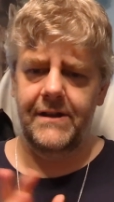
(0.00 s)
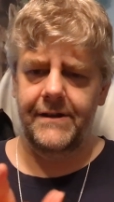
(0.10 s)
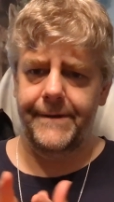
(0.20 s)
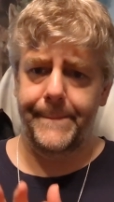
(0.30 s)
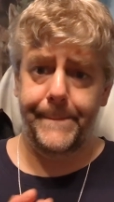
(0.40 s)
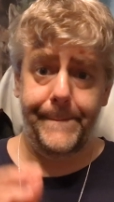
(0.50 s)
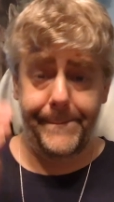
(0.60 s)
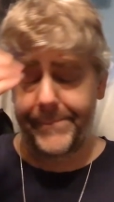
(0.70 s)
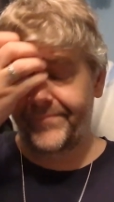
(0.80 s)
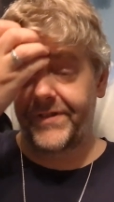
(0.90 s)
Um,
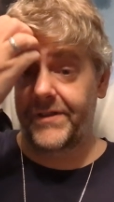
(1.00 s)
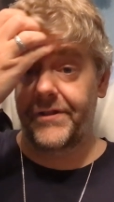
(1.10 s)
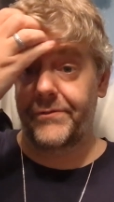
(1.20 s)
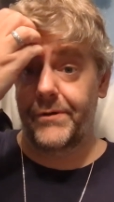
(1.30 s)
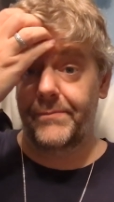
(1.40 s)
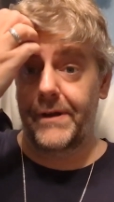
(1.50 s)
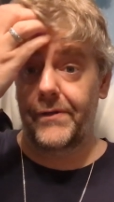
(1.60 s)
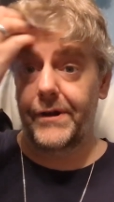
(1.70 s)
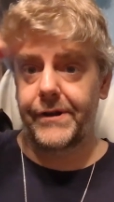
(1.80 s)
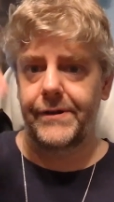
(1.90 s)
because it's one of my
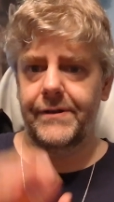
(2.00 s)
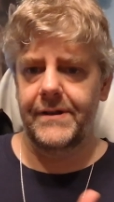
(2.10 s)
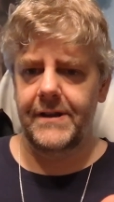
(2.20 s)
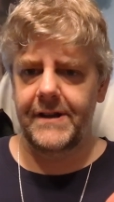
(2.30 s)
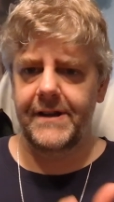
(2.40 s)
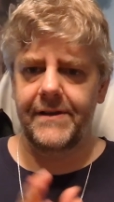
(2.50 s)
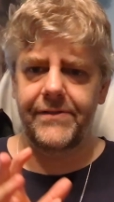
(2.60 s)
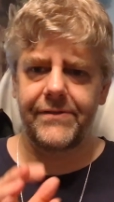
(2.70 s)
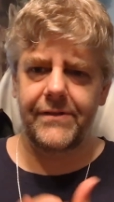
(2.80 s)
longer, uh,